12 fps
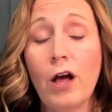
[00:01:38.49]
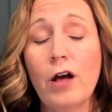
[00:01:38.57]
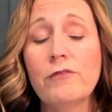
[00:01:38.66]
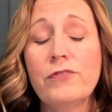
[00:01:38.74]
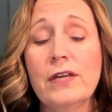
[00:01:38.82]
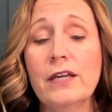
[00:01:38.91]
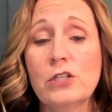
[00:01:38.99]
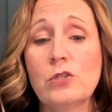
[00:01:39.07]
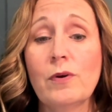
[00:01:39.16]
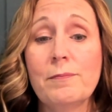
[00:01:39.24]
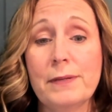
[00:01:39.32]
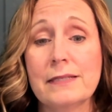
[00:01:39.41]
of the
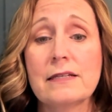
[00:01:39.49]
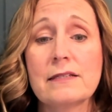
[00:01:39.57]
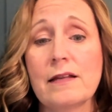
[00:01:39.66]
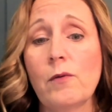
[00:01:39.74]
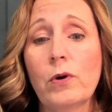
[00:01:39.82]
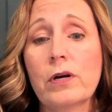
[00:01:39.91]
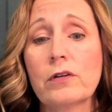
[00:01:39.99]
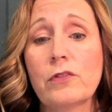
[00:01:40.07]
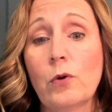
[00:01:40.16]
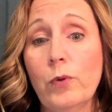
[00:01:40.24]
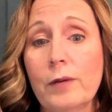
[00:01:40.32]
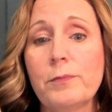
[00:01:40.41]
Intuit Business Network, the
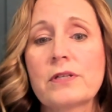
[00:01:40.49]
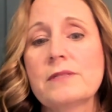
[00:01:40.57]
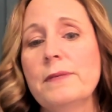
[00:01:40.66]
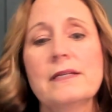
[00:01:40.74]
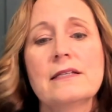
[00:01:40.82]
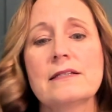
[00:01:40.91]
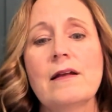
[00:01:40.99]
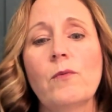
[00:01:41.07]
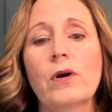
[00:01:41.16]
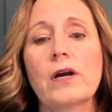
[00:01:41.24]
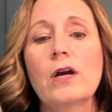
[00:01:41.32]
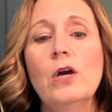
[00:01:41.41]
QuickBooks Business
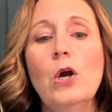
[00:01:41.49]
Network,